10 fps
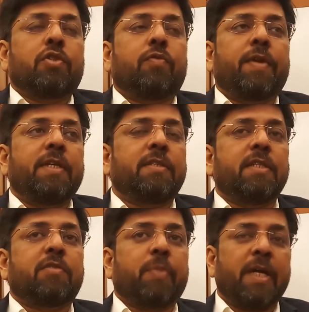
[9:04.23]
So for
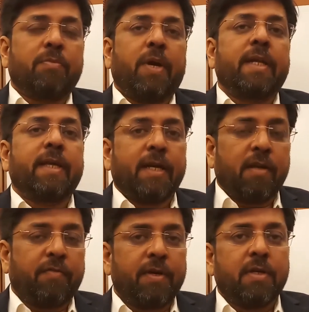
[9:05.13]
these price band, there are
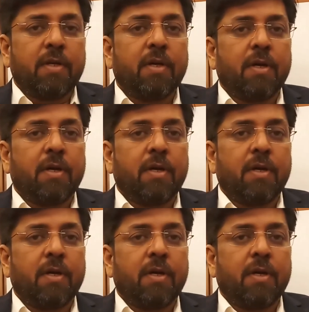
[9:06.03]
different